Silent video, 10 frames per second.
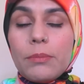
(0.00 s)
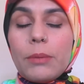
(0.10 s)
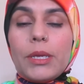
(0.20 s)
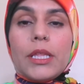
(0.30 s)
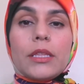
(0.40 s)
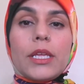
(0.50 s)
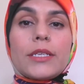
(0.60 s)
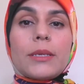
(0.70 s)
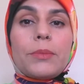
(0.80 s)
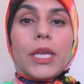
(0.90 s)
maybe
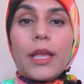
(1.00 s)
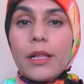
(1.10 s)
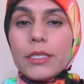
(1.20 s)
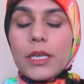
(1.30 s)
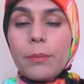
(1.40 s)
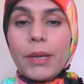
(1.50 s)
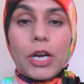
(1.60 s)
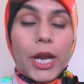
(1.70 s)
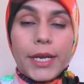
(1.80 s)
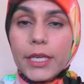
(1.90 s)
there's something else, a
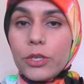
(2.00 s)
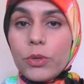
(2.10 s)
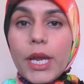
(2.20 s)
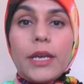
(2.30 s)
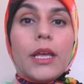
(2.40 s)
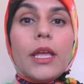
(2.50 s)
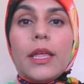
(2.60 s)
better idea you get.